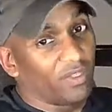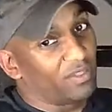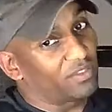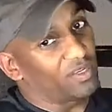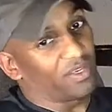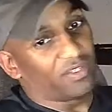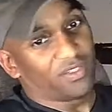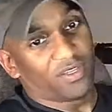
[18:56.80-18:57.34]
it
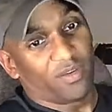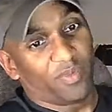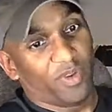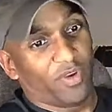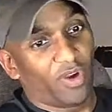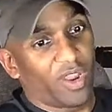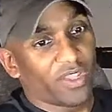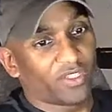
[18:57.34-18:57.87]
looks like it's going to
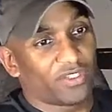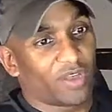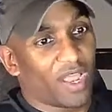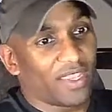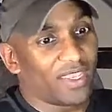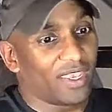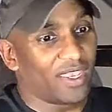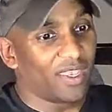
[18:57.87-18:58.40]
be great. So
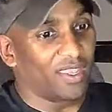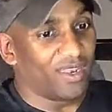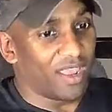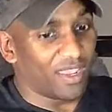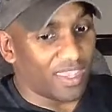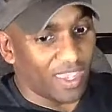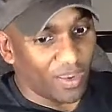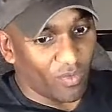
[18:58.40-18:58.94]
I can't
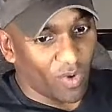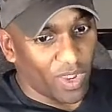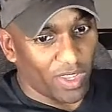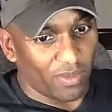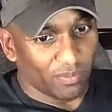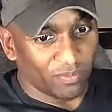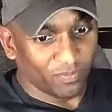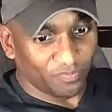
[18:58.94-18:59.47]

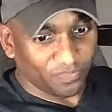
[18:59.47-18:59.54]
wait.